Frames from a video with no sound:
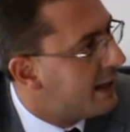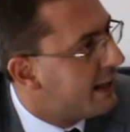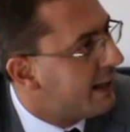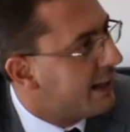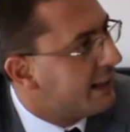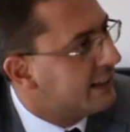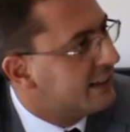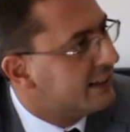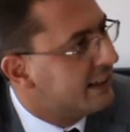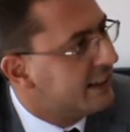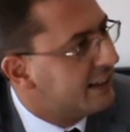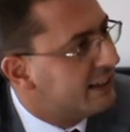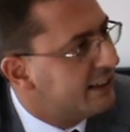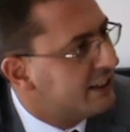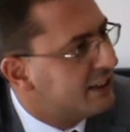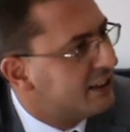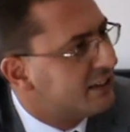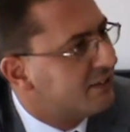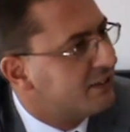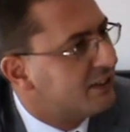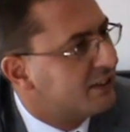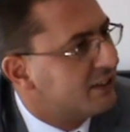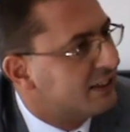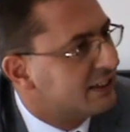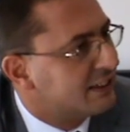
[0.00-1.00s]
And the idea
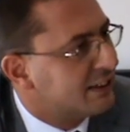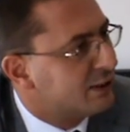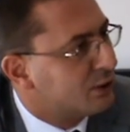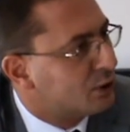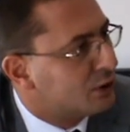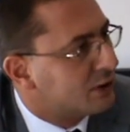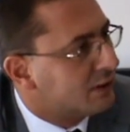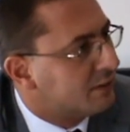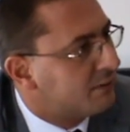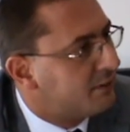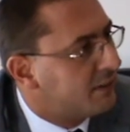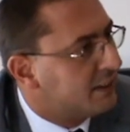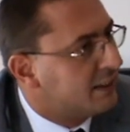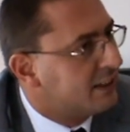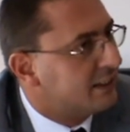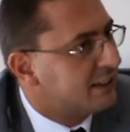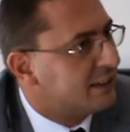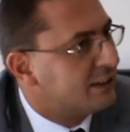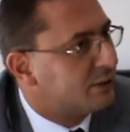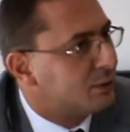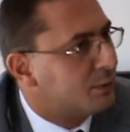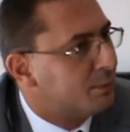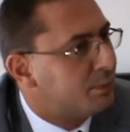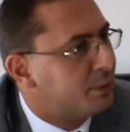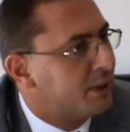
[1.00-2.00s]
of the resolution fund is
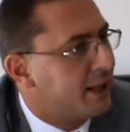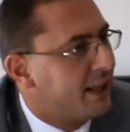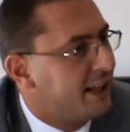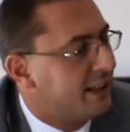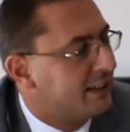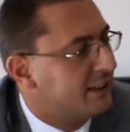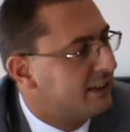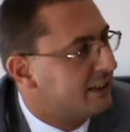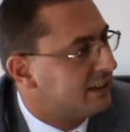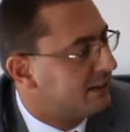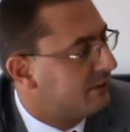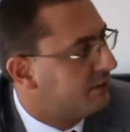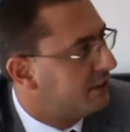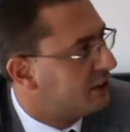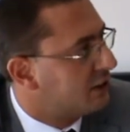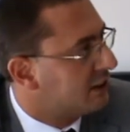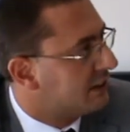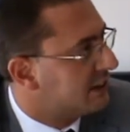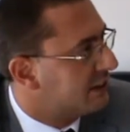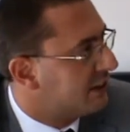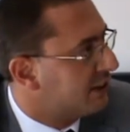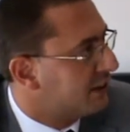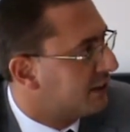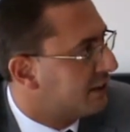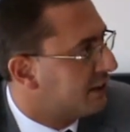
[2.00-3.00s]
to break this vicious
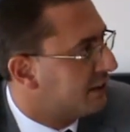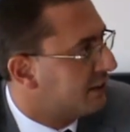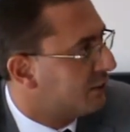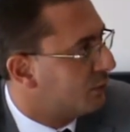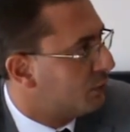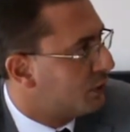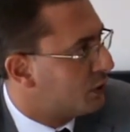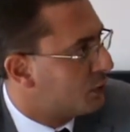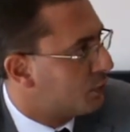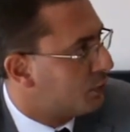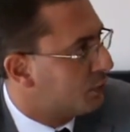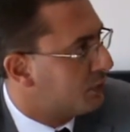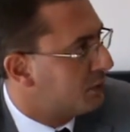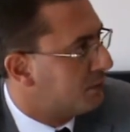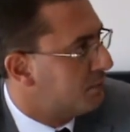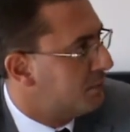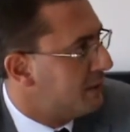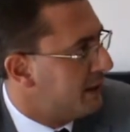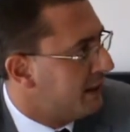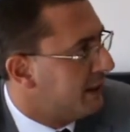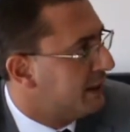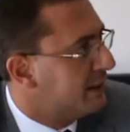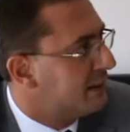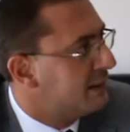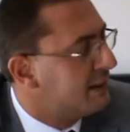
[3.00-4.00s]
circle, which would
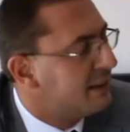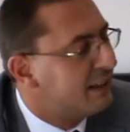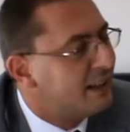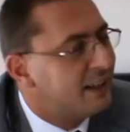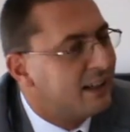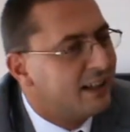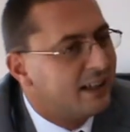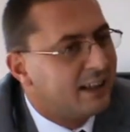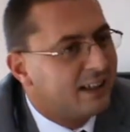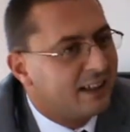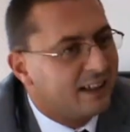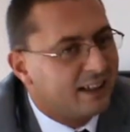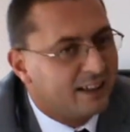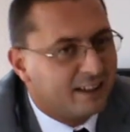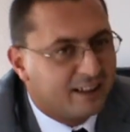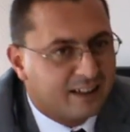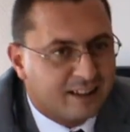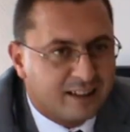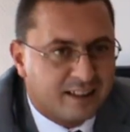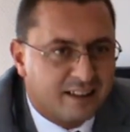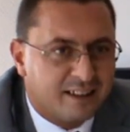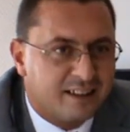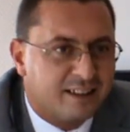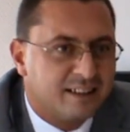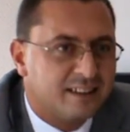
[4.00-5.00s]
mean
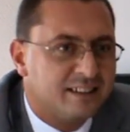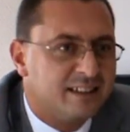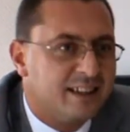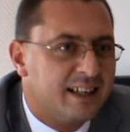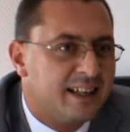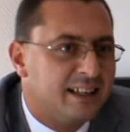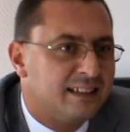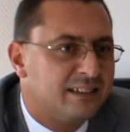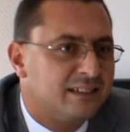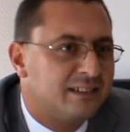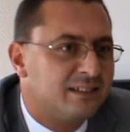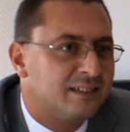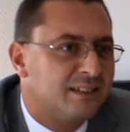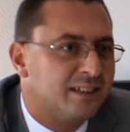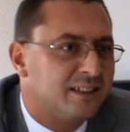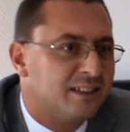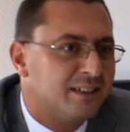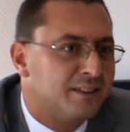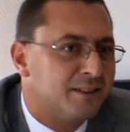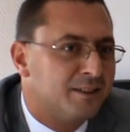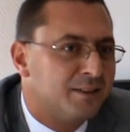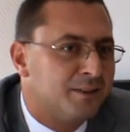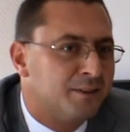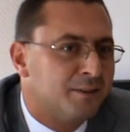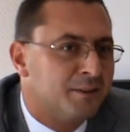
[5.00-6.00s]
uh, that
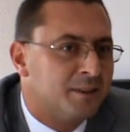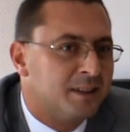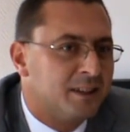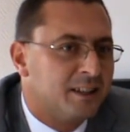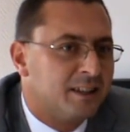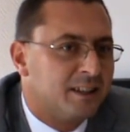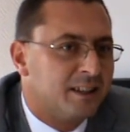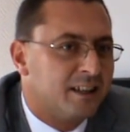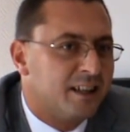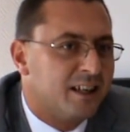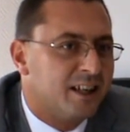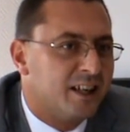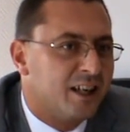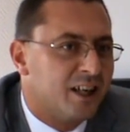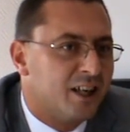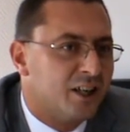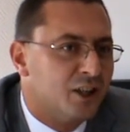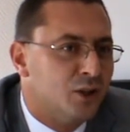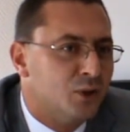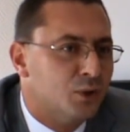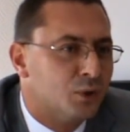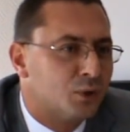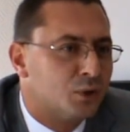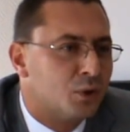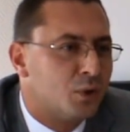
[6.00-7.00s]
uh, a
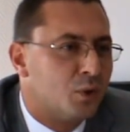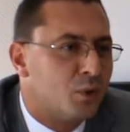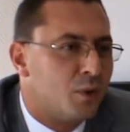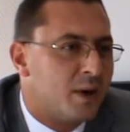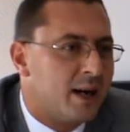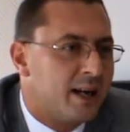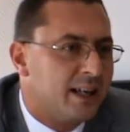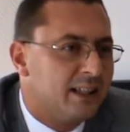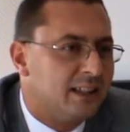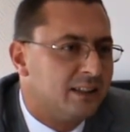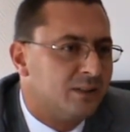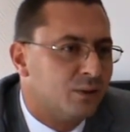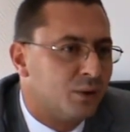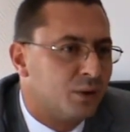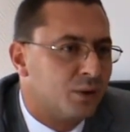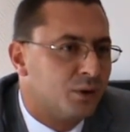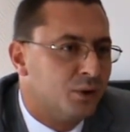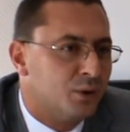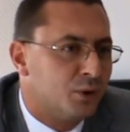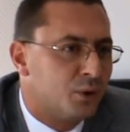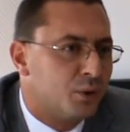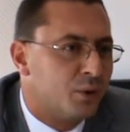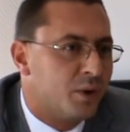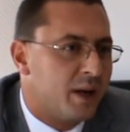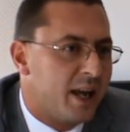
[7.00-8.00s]
euro-wide or
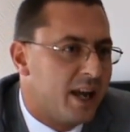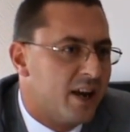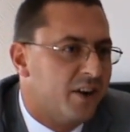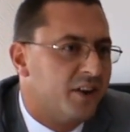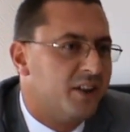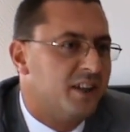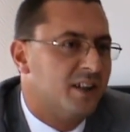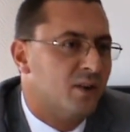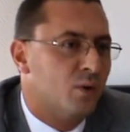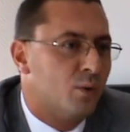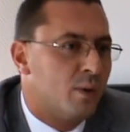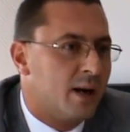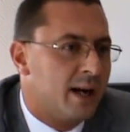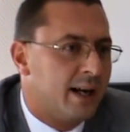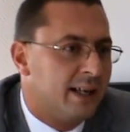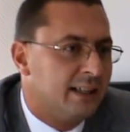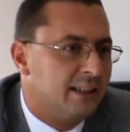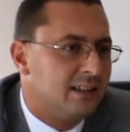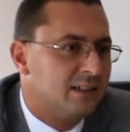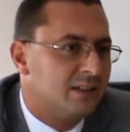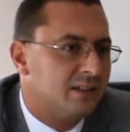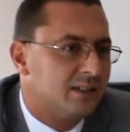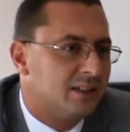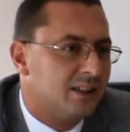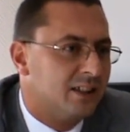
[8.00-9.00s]
euro area-wide
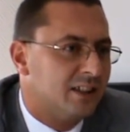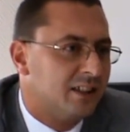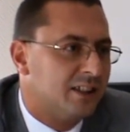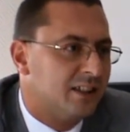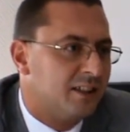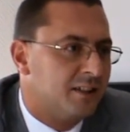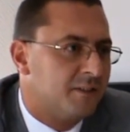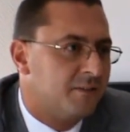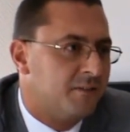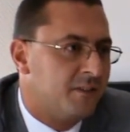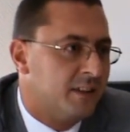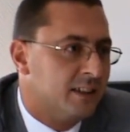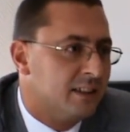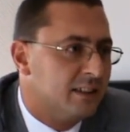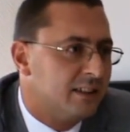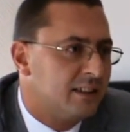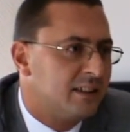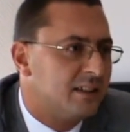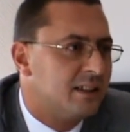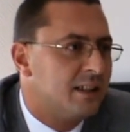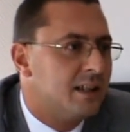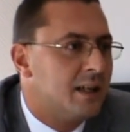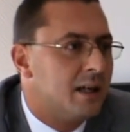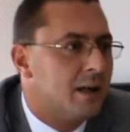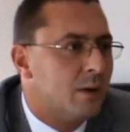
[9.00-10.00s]
fund
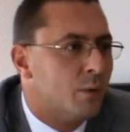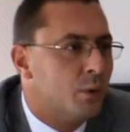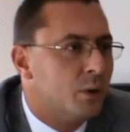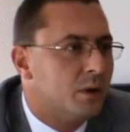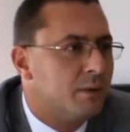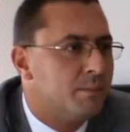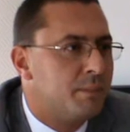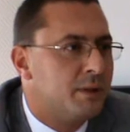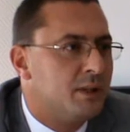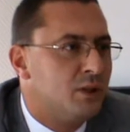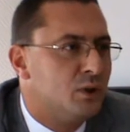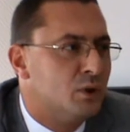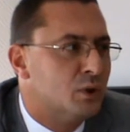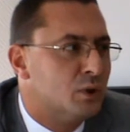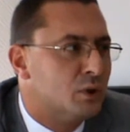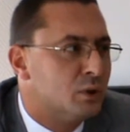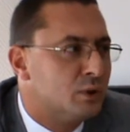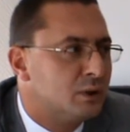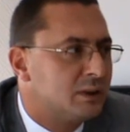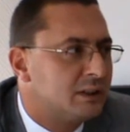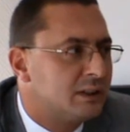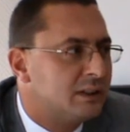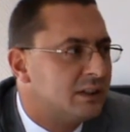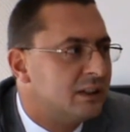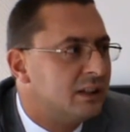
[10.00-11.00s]
will be
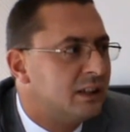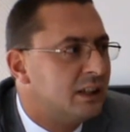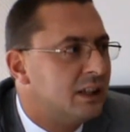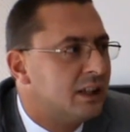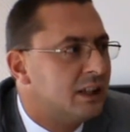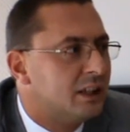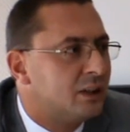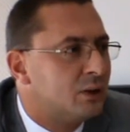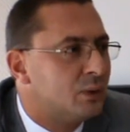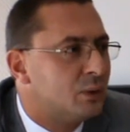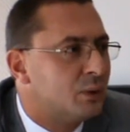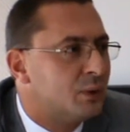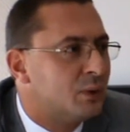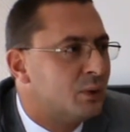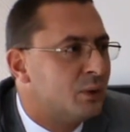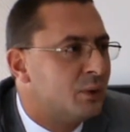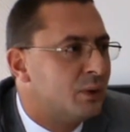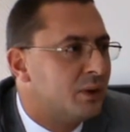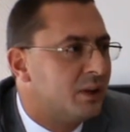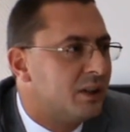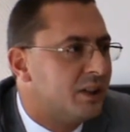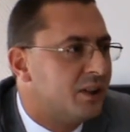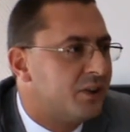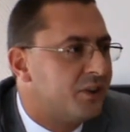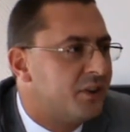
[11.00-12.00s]
used to
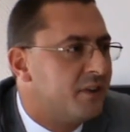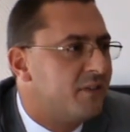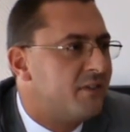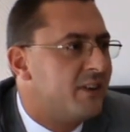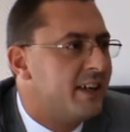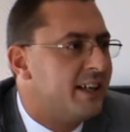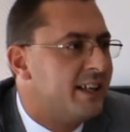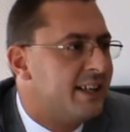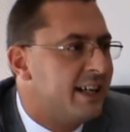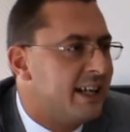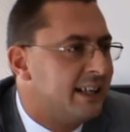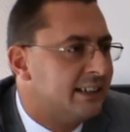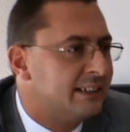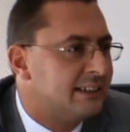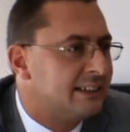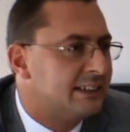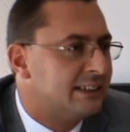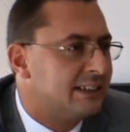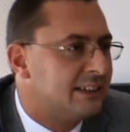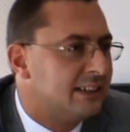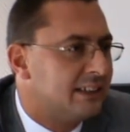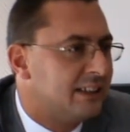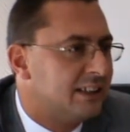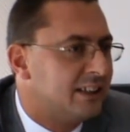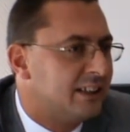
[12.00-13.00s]
refinance
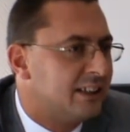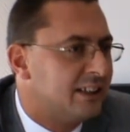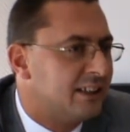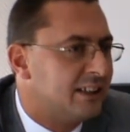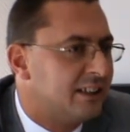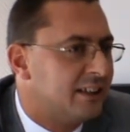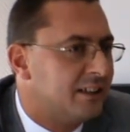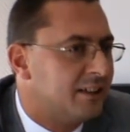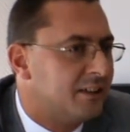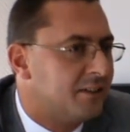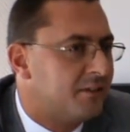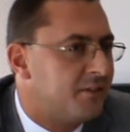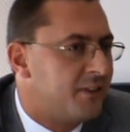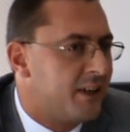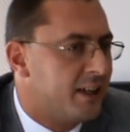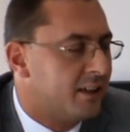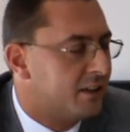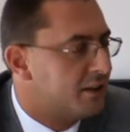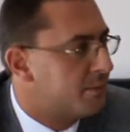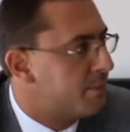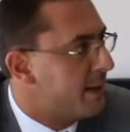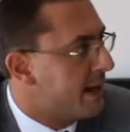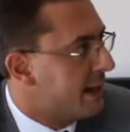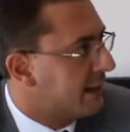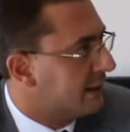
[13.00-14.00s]

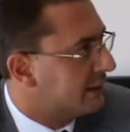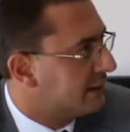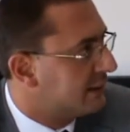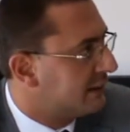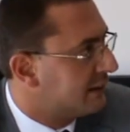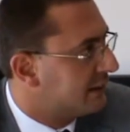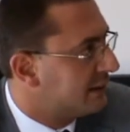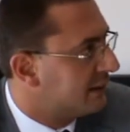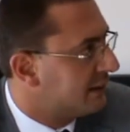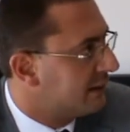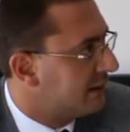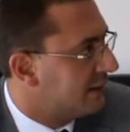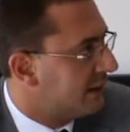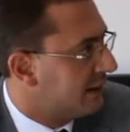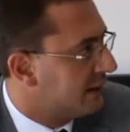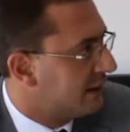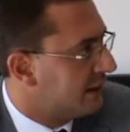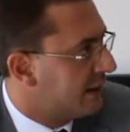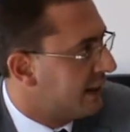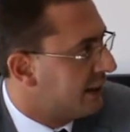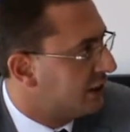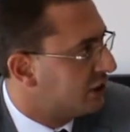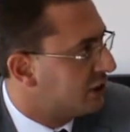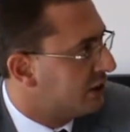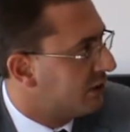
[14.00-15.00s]
failed banks at the
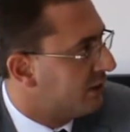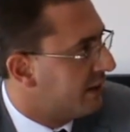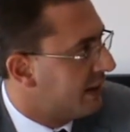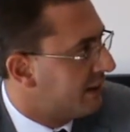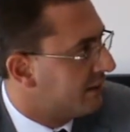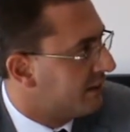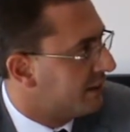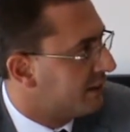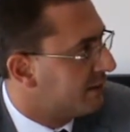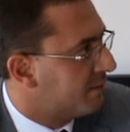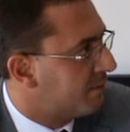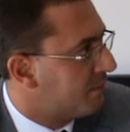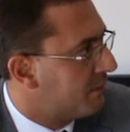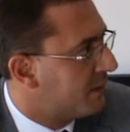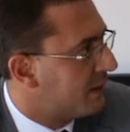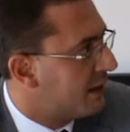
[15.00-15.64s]
national level.